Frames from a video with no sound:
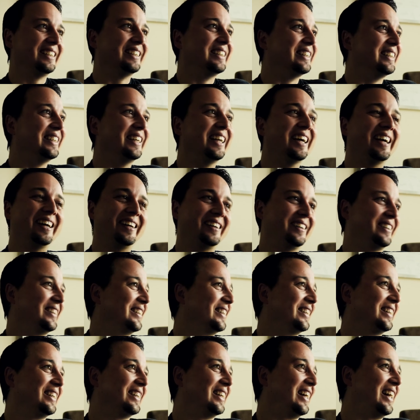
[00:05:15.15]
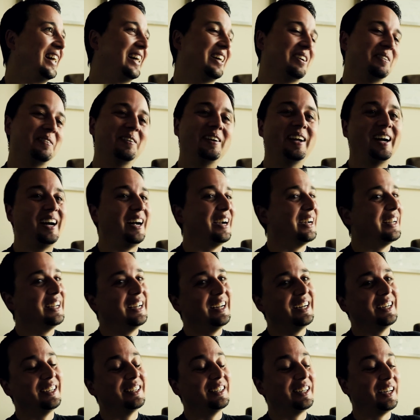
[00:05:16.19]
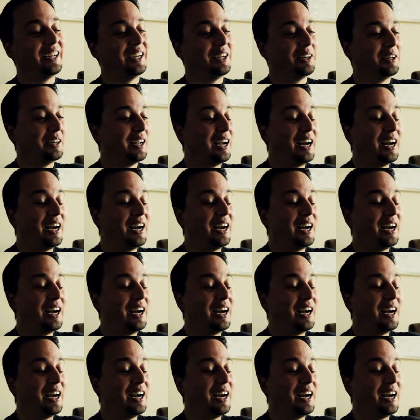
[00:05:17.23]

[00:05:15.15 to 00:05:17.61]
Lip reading: no, I am not eating that.